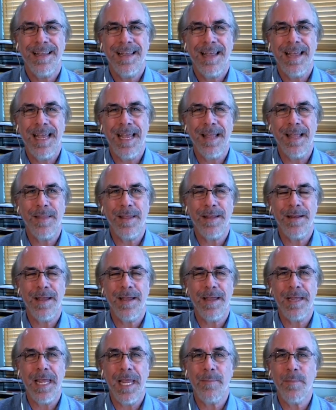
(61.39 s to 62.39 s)
And then I
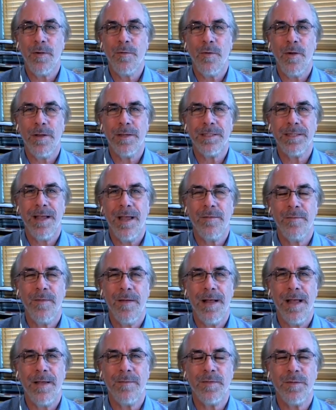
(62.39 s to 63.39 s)
came across
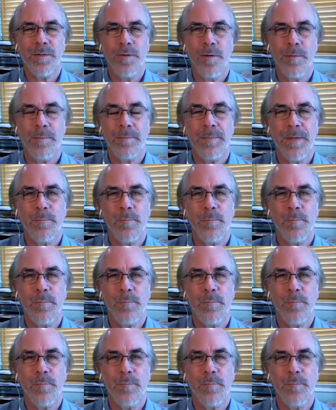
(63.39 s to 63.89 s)
Highfive. So I've been